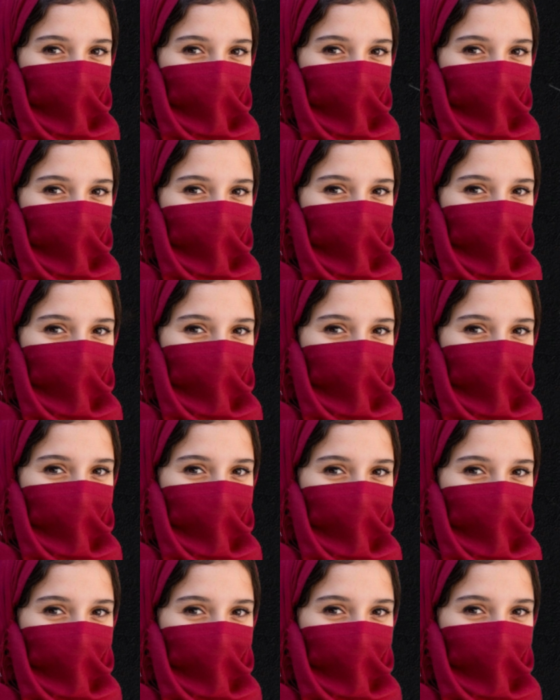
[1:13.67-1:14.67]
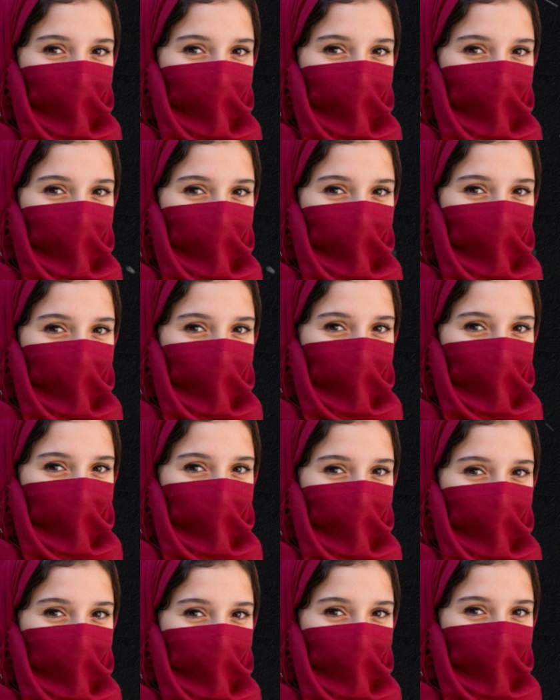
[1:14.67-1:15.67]

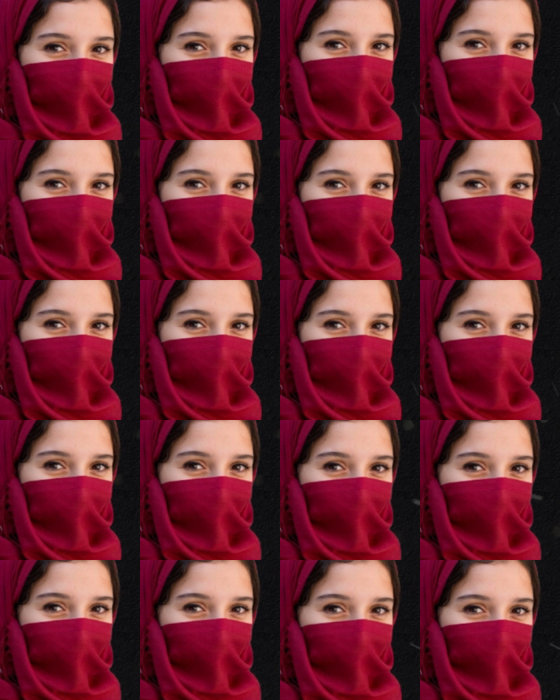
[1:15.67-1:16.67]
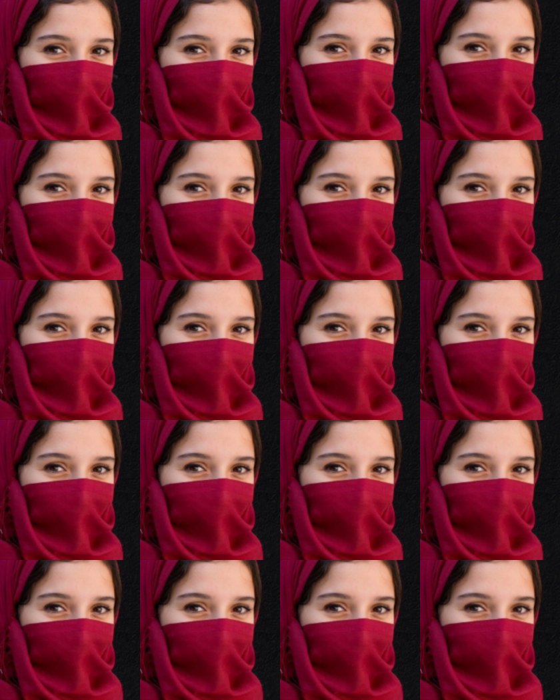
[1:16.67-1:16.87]
(no one is talking)